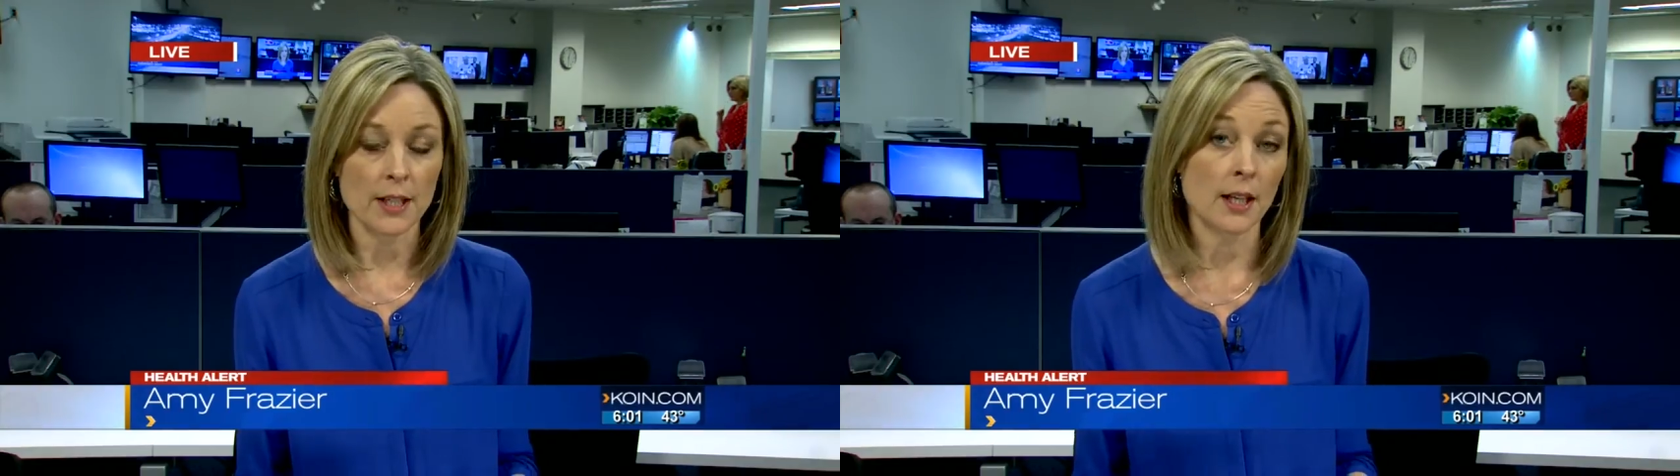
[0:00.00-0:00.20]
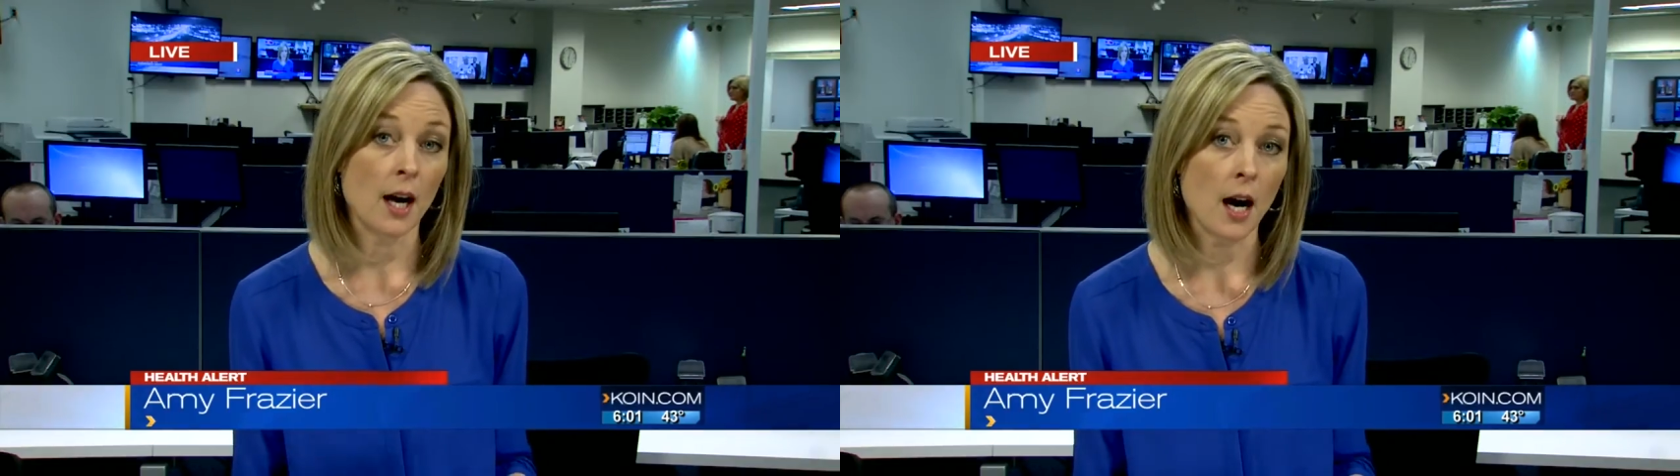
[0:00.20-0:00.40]

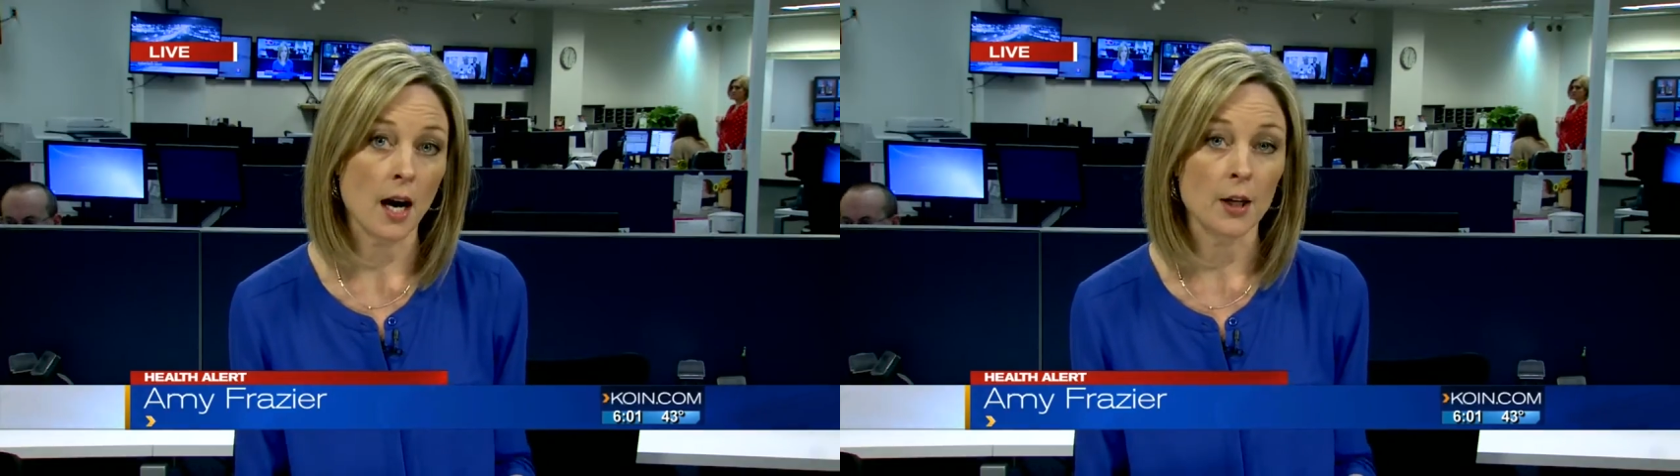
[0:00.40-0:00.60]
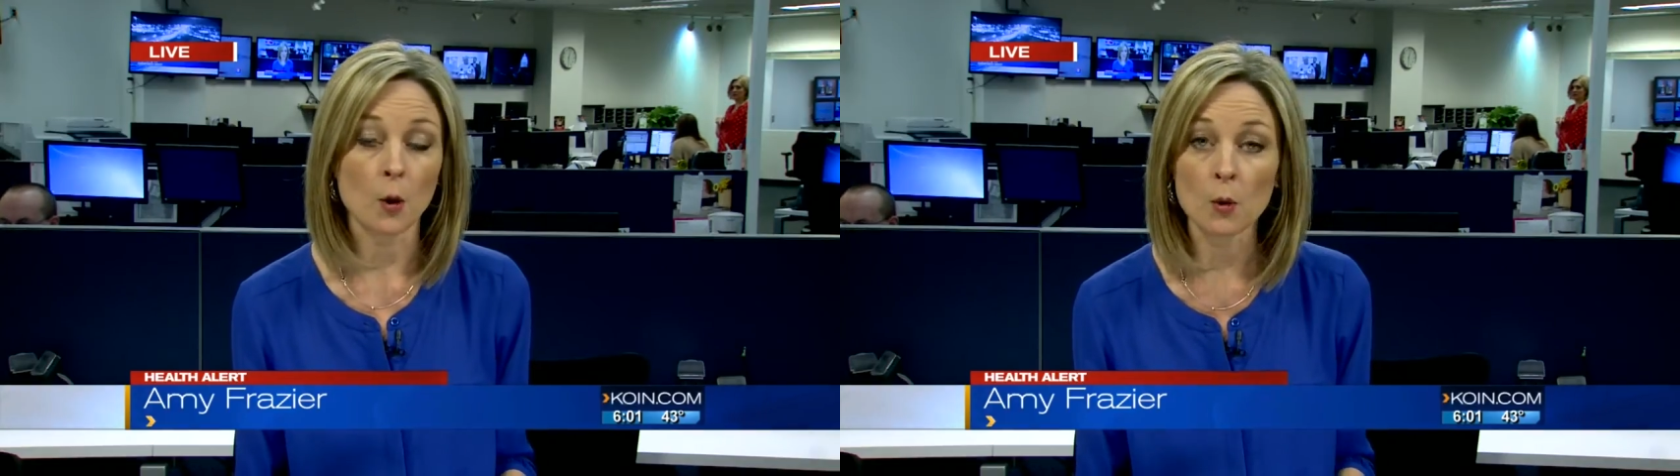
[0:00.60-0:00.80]
in a
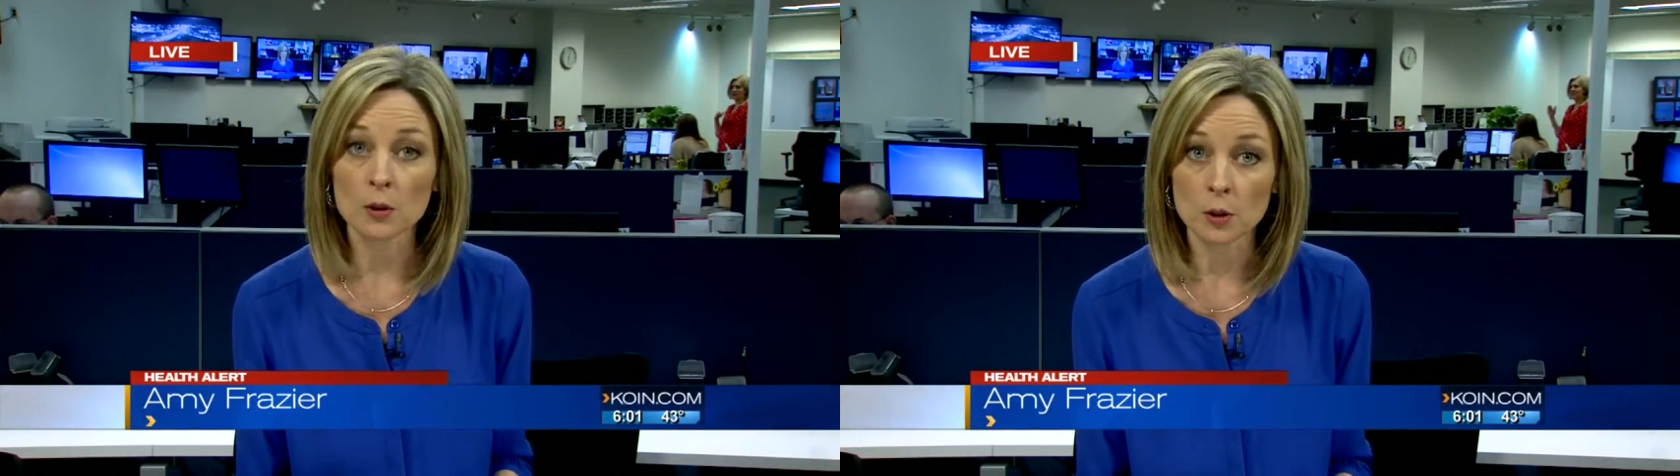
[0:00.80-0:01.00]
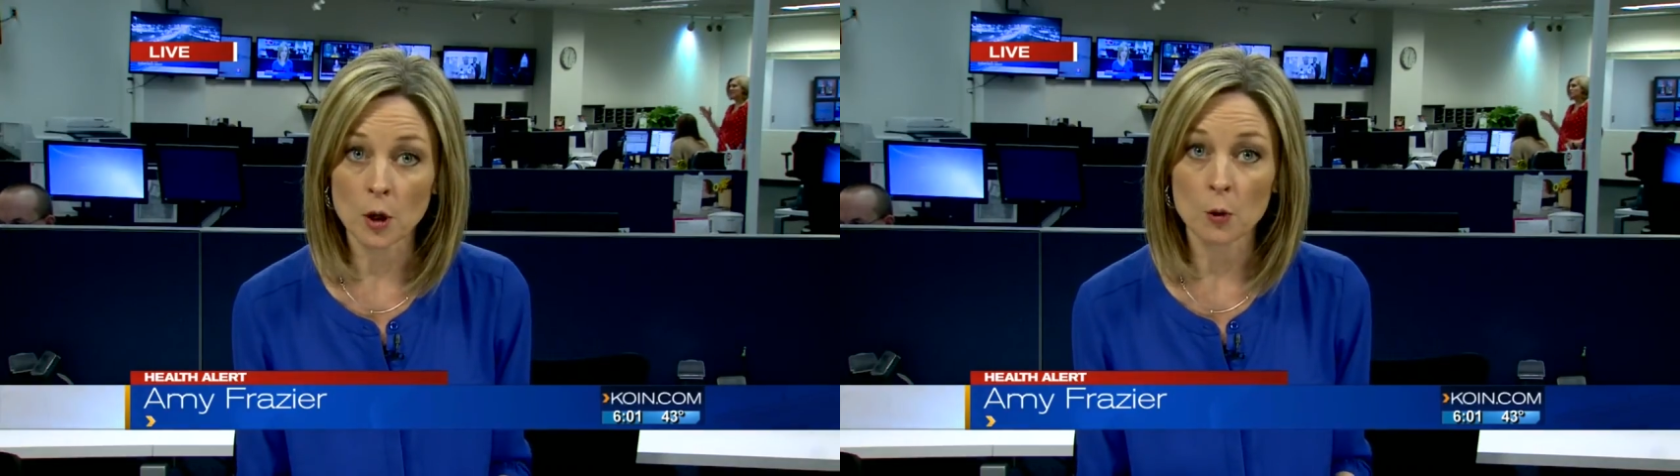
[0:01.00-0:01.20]
high or
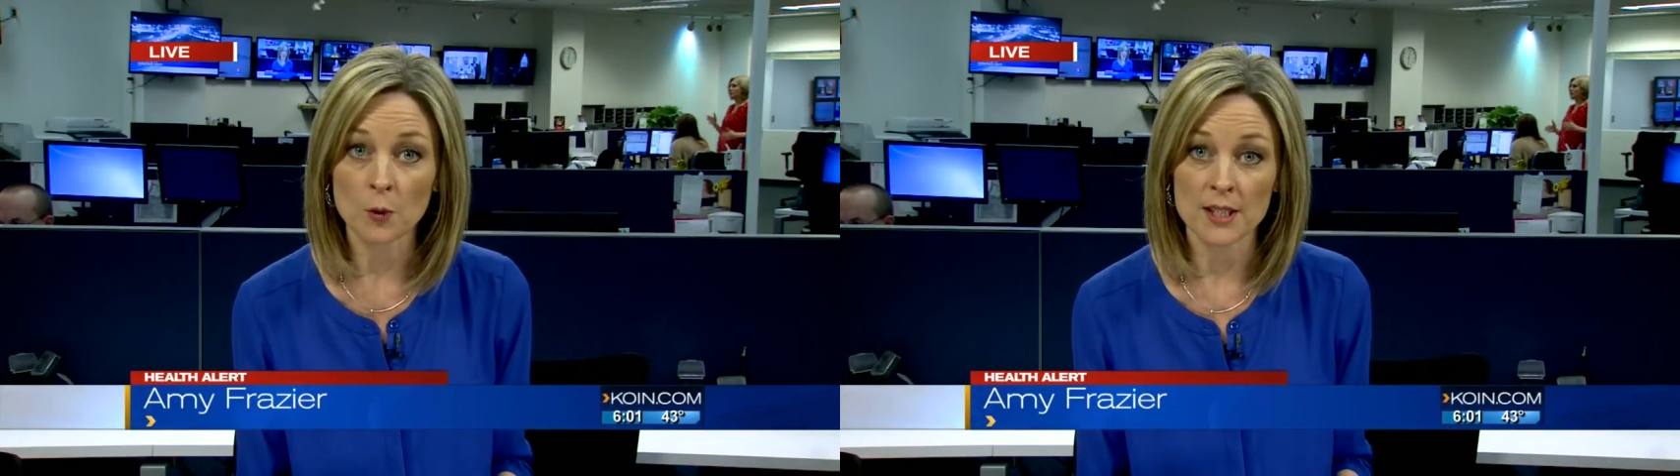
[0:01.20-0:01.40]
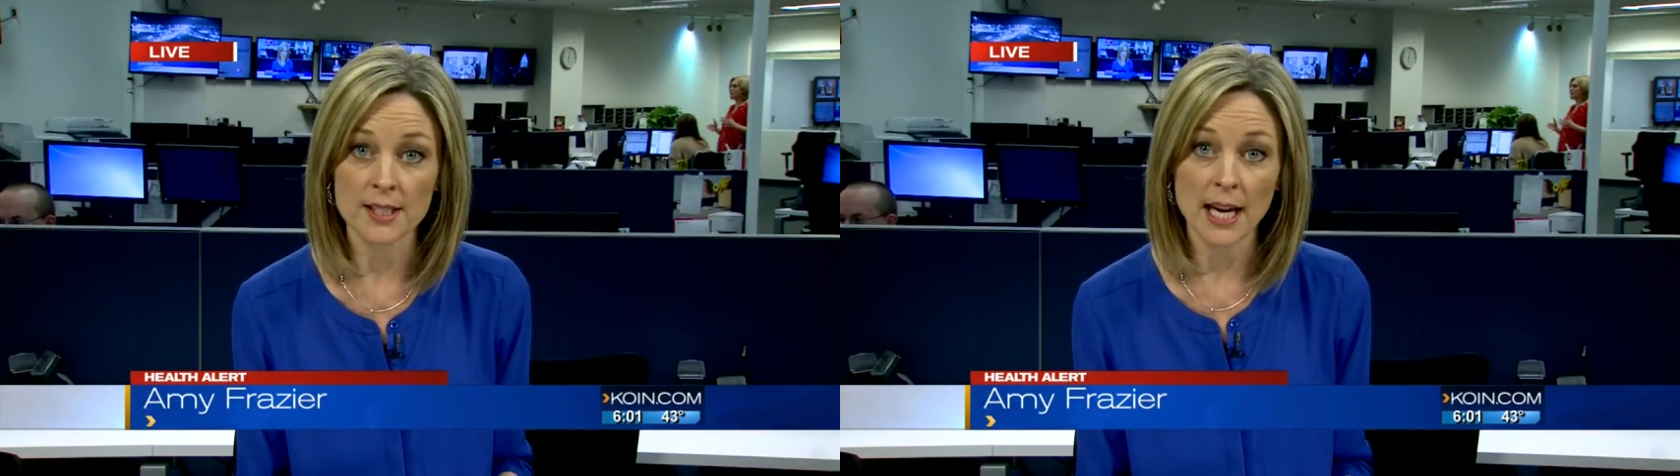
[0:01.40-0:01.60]
low
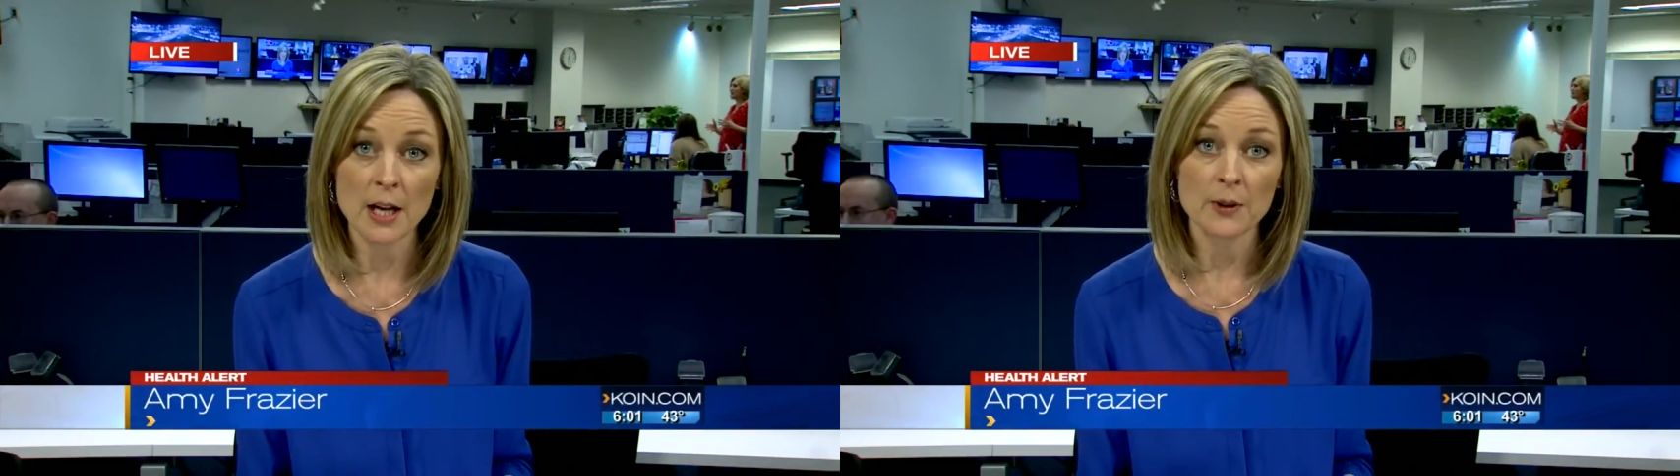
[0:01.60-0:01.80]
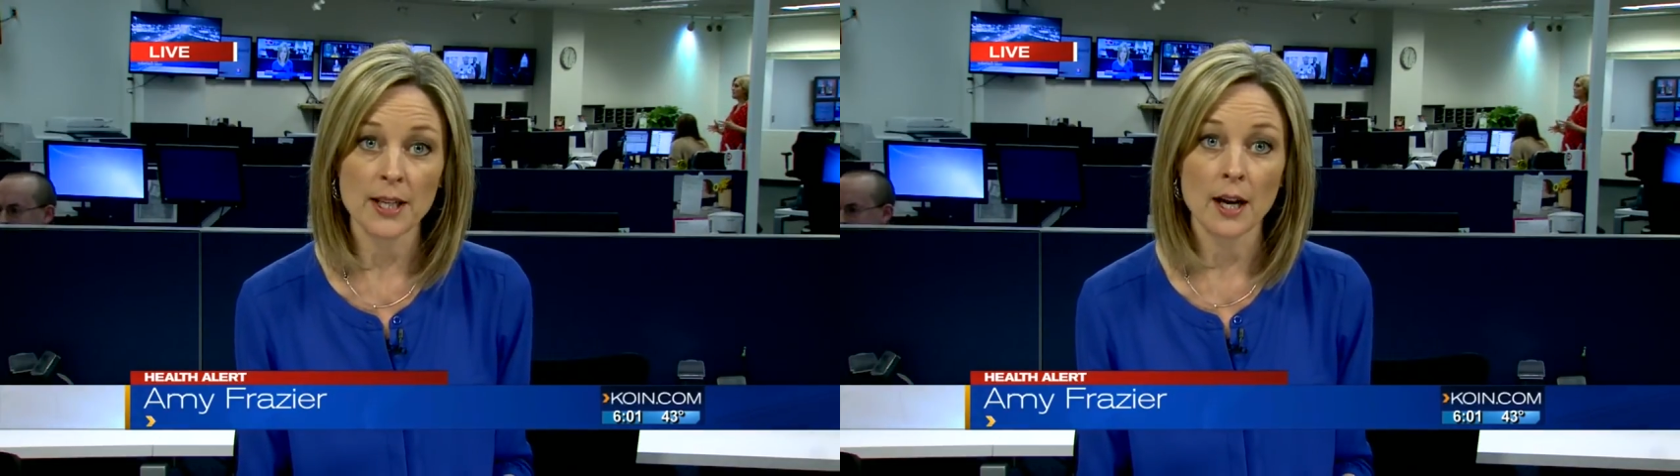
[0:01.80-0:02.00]
risk
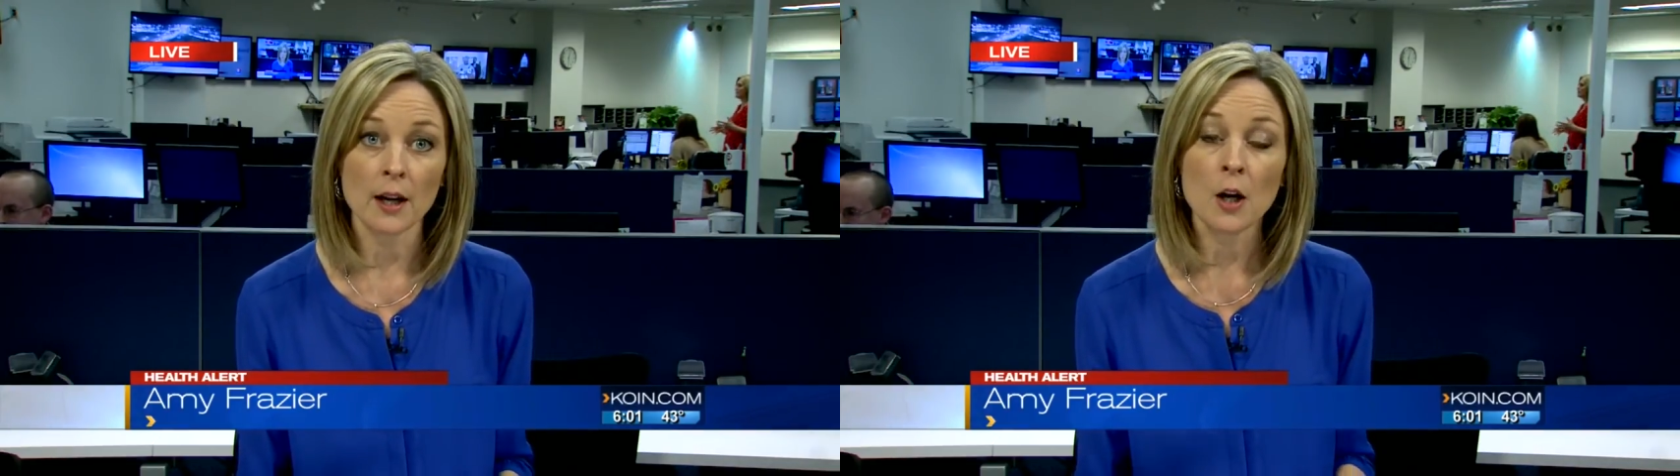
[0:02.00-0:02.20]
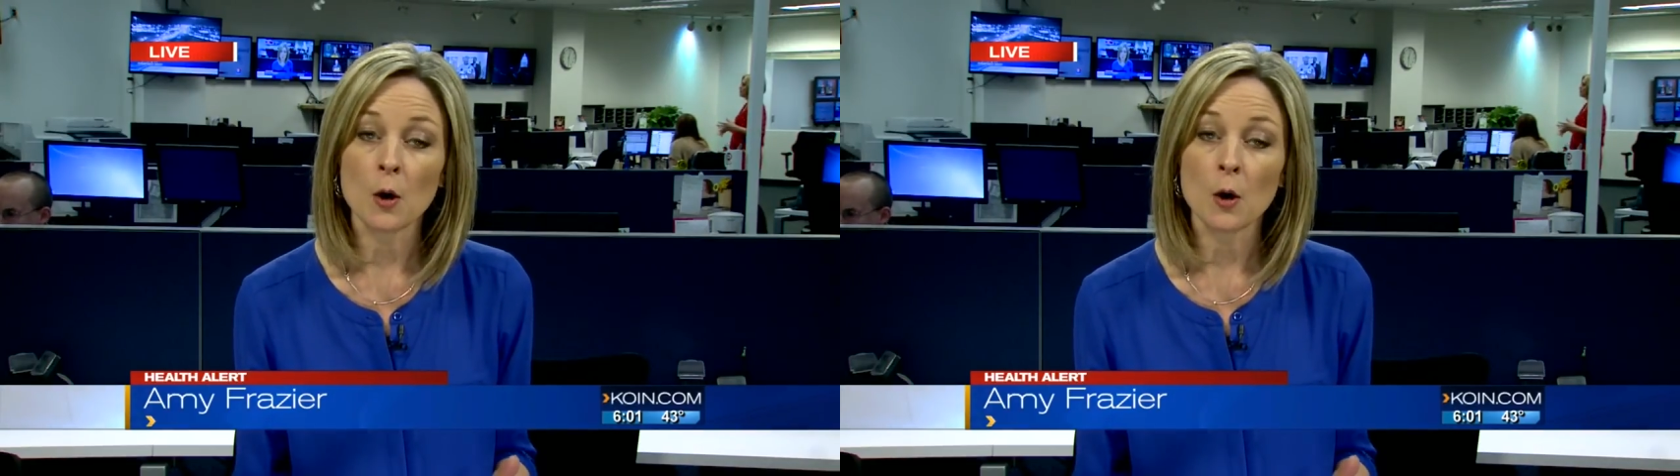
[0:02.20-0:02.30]
area,